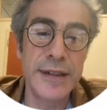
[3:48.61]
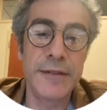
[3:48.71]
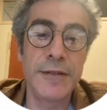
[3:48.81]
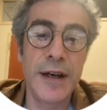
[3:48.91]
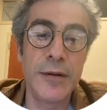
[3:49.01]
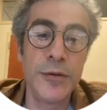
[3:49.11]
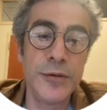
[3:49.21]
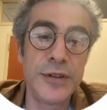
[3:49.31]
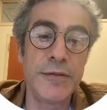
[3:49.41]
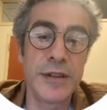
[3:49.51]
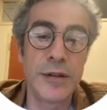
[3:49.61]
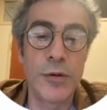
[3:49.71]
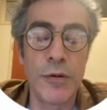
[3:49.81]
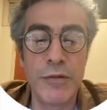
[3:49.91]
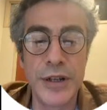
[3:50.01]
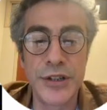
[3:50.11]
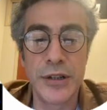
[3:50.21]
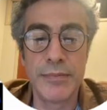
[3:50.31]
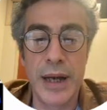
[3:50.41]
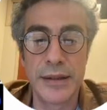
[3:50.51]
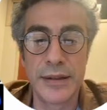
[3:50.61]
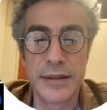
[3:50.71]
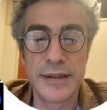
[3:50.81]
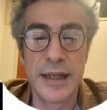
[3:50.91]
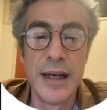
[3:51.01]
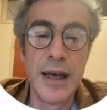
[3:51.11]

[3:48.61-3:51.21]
that we are losing with the conventional methods.